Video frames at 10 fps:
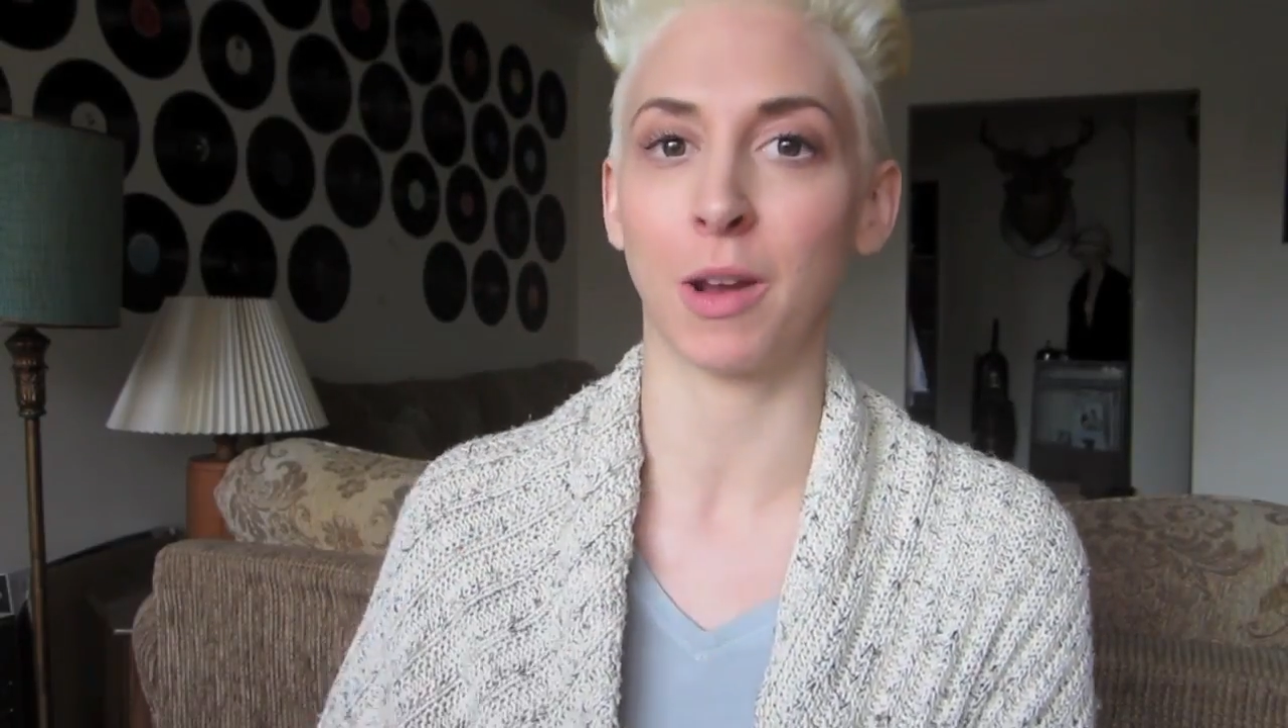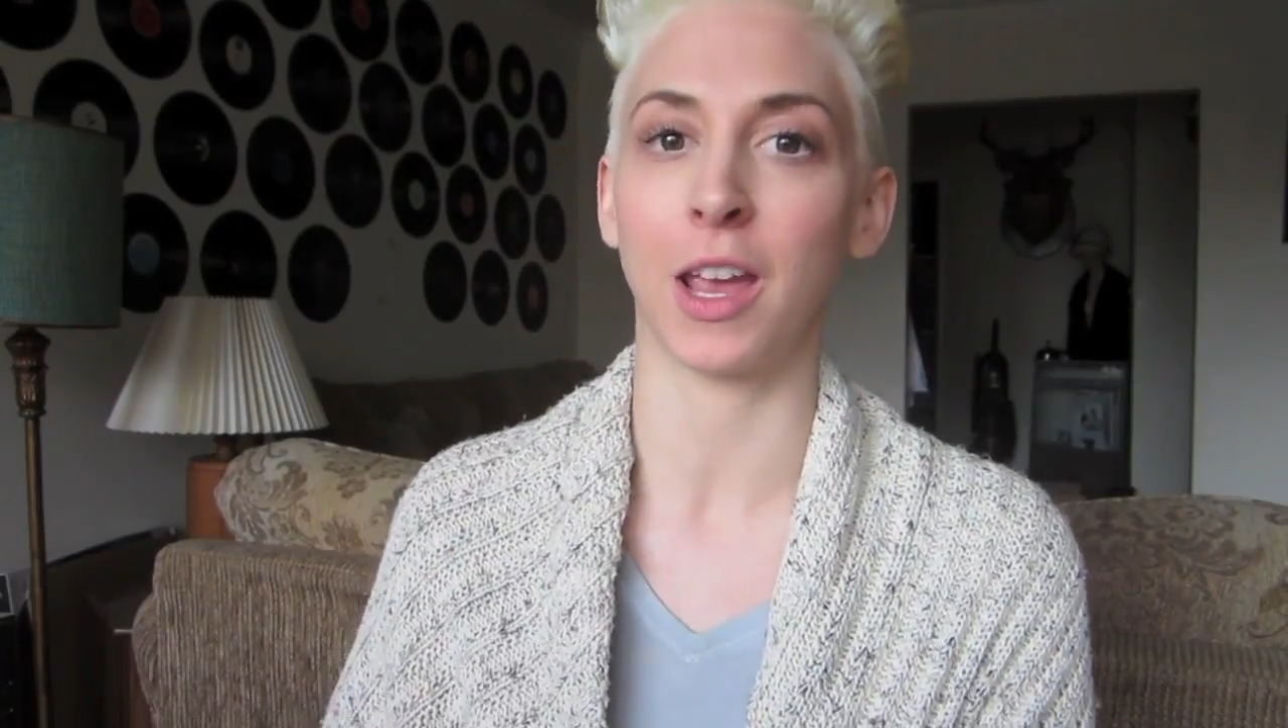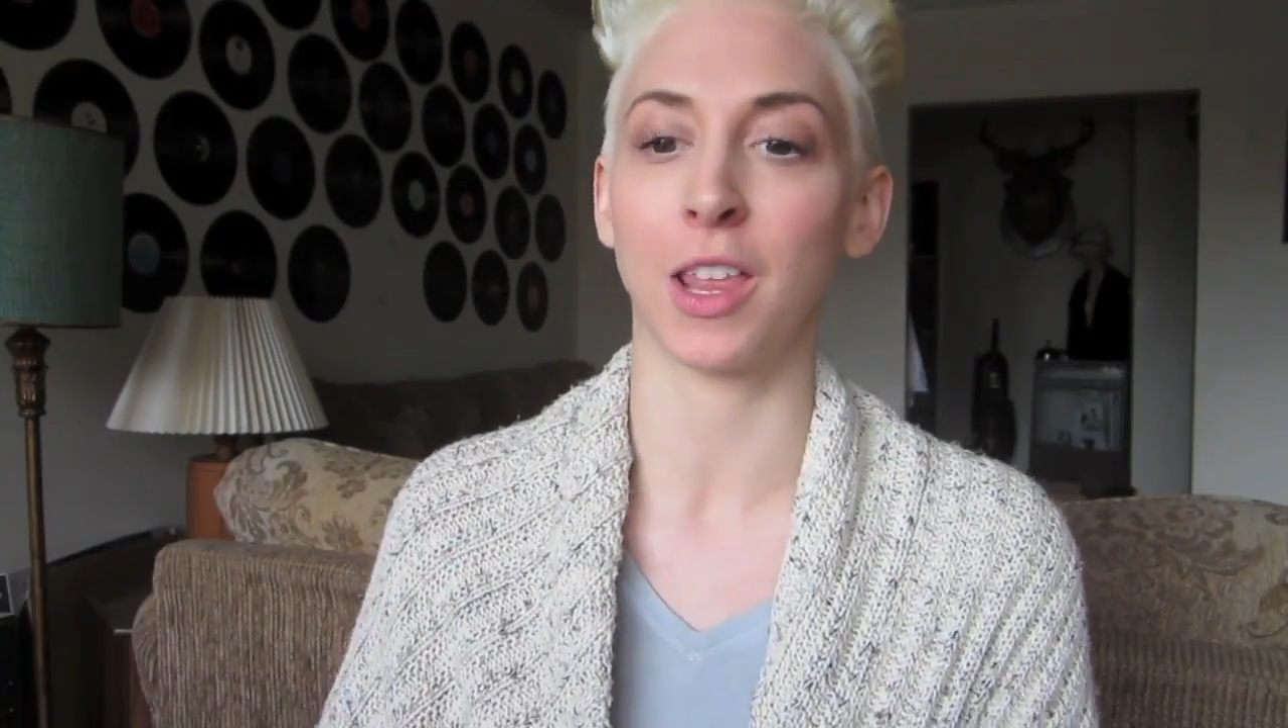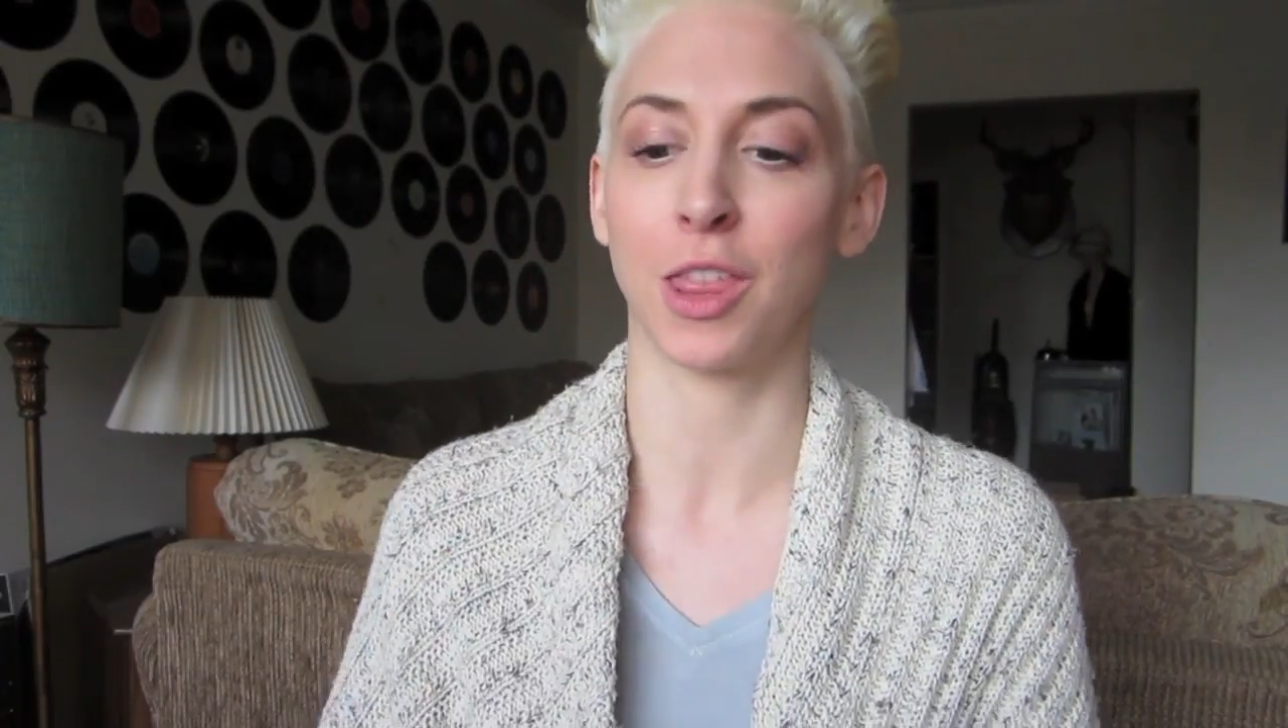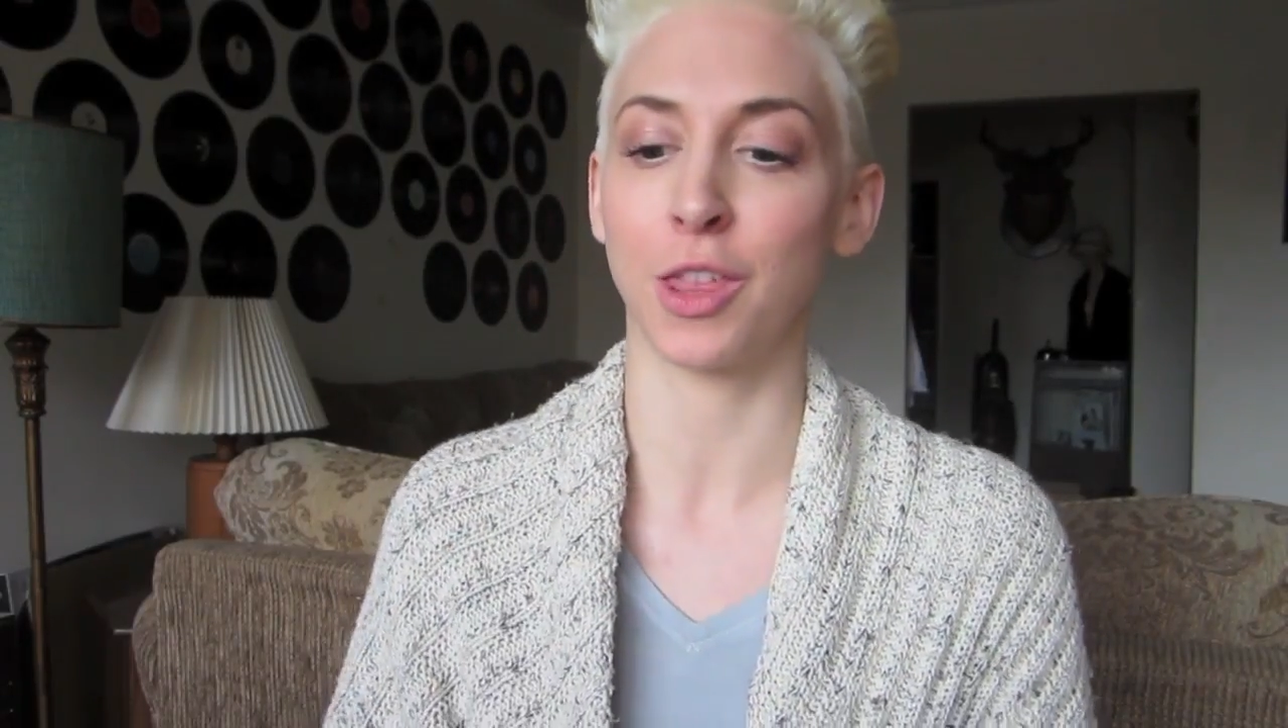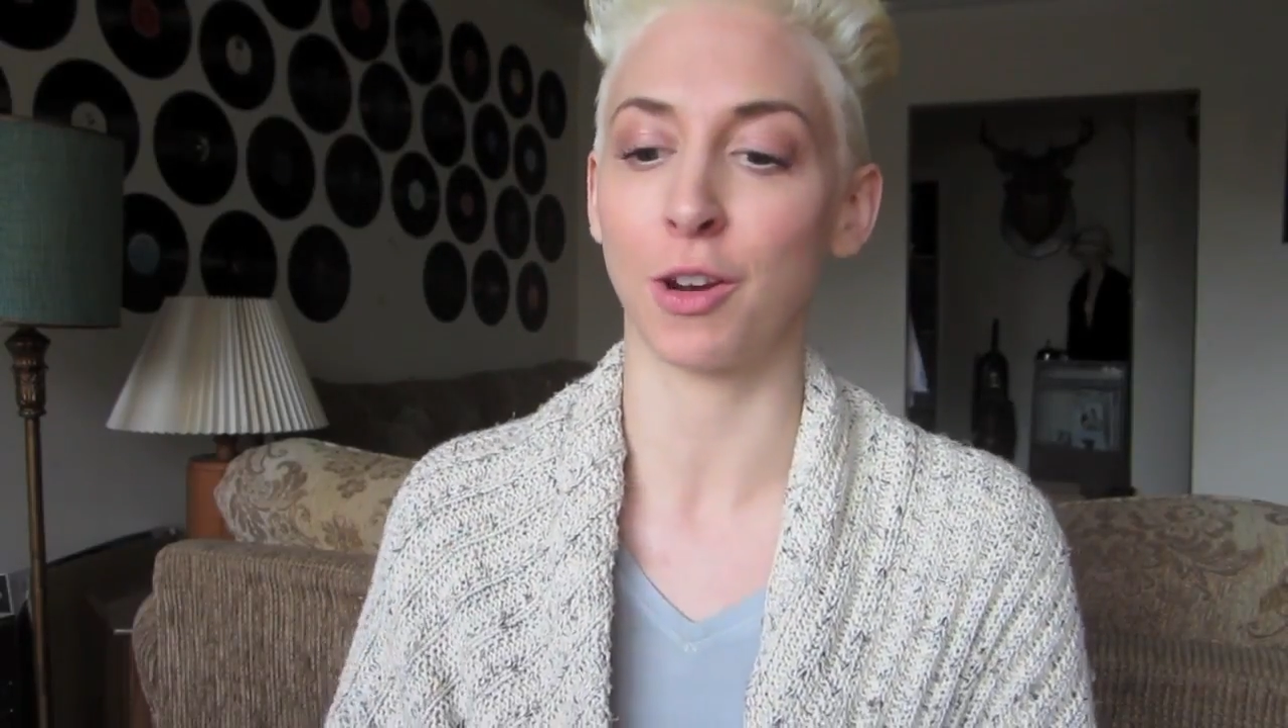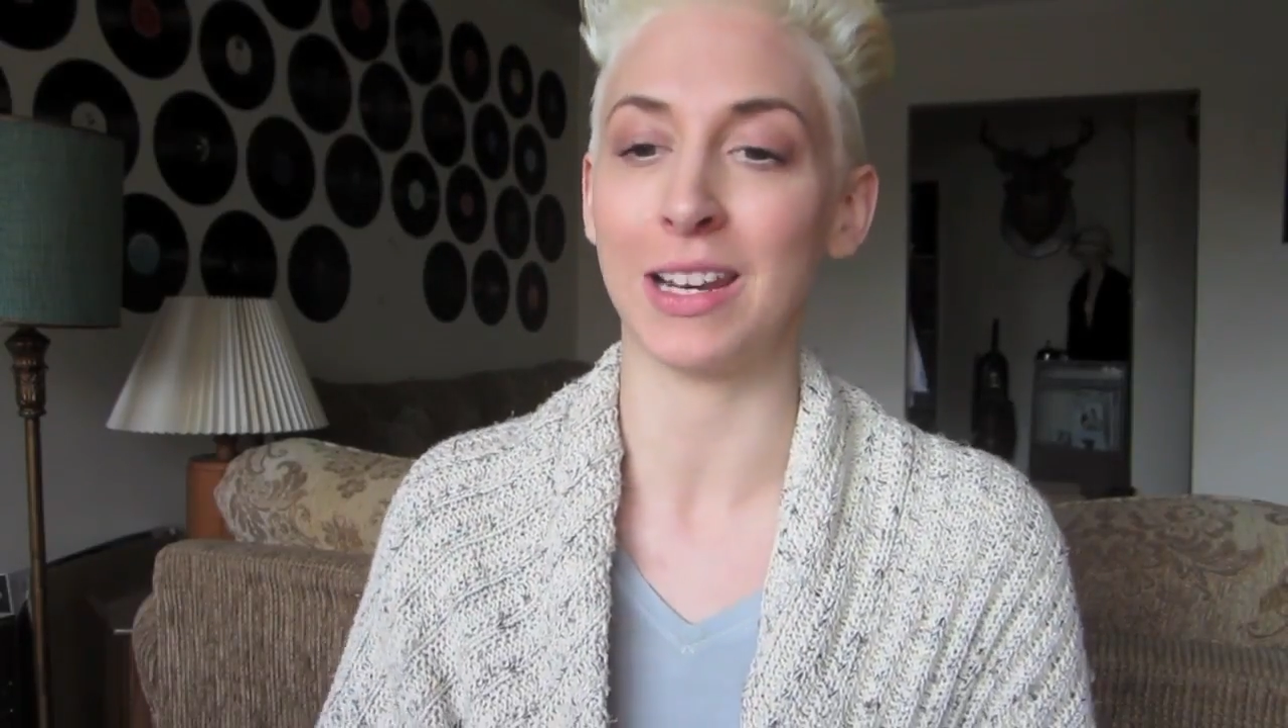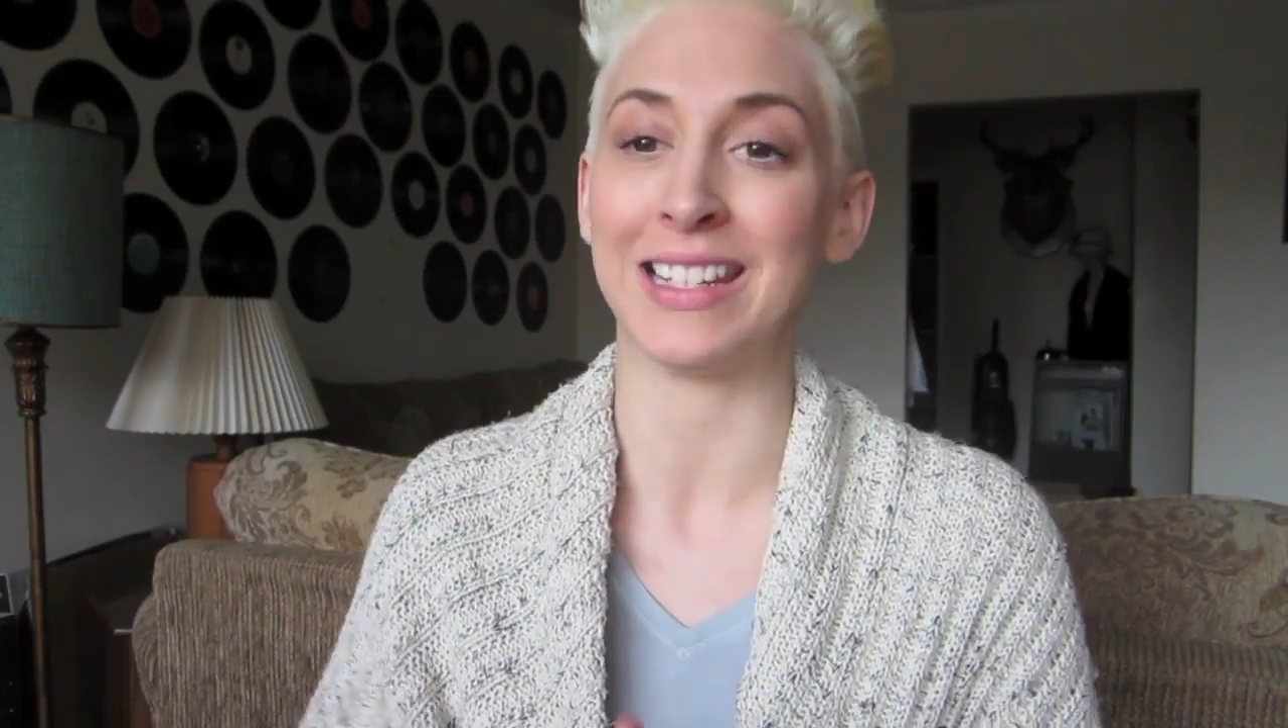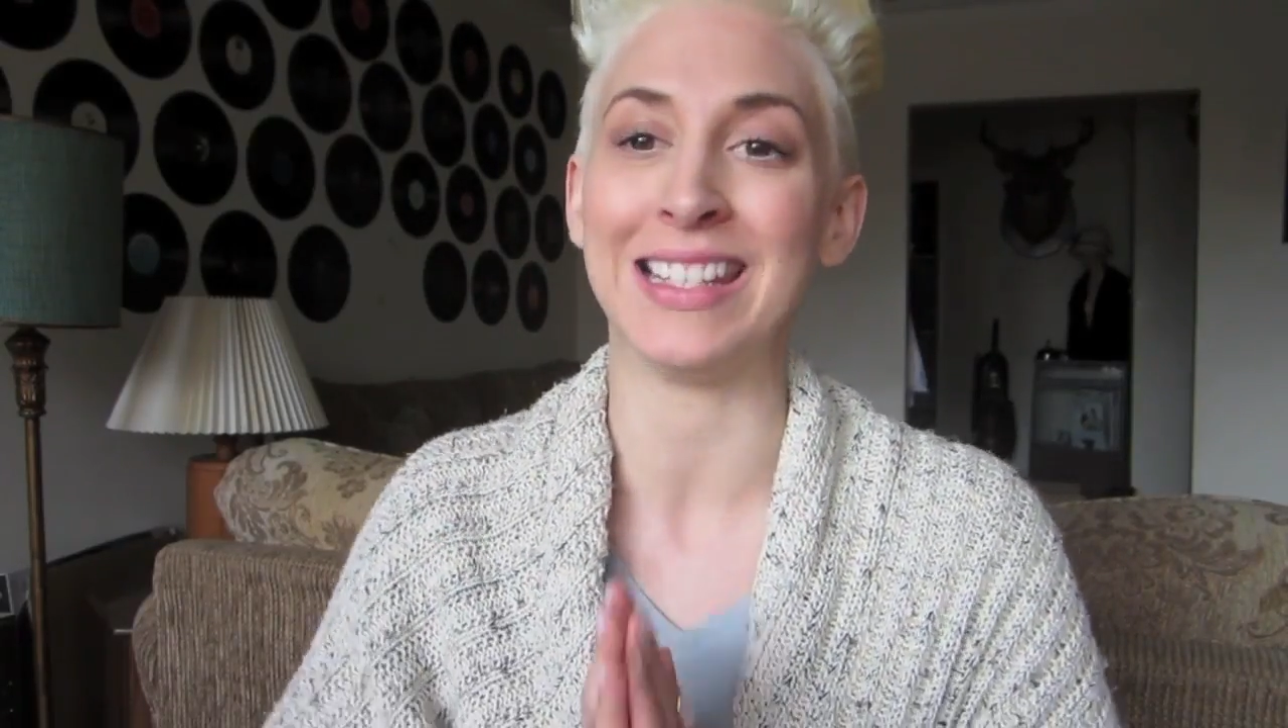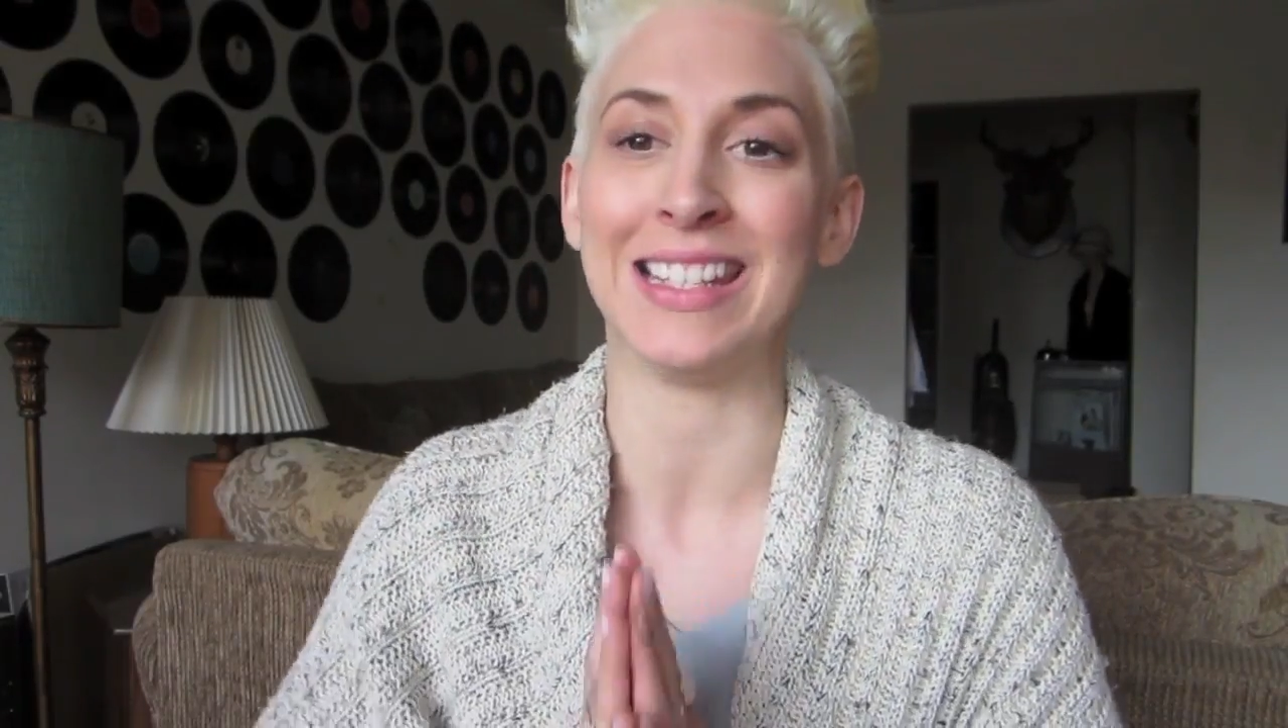my 30